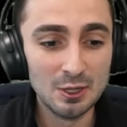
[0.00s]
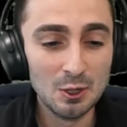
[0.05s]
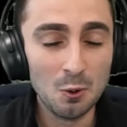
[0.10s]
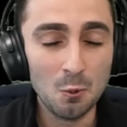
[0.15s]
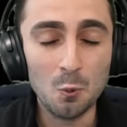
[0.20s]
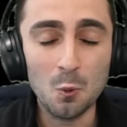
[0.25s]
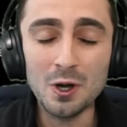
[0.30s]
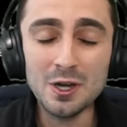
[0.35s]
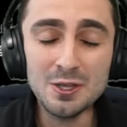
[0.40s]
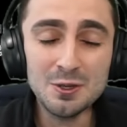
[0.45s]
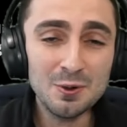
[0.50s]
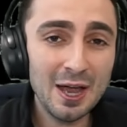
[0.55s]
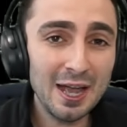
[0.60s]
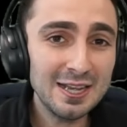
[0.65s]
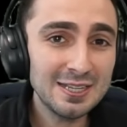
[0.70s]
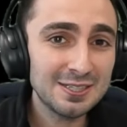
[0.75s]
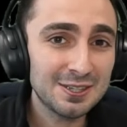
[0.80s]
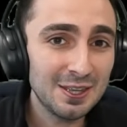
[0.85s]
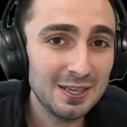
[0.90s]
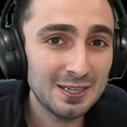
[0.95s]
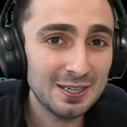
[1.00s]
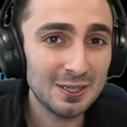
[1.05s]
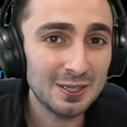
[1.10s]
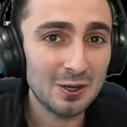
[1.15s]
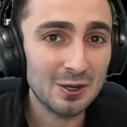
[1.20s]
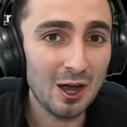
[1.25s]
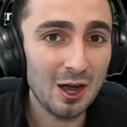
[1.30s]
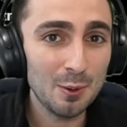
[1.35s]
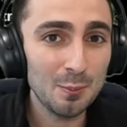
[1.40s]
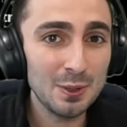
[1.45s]
What do you guys think in the
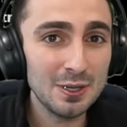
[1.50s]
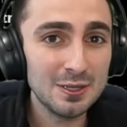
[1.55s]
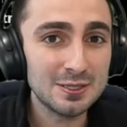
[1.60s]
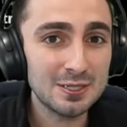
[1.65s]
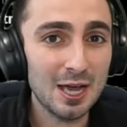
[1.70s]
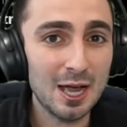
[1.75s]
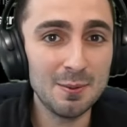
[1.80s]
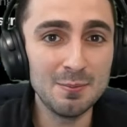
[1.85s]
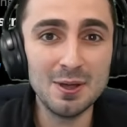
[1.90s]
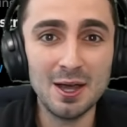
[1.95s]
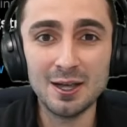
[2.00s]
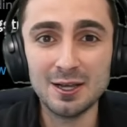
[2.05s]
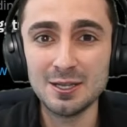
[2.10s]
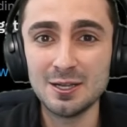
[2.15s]
comments? I'm not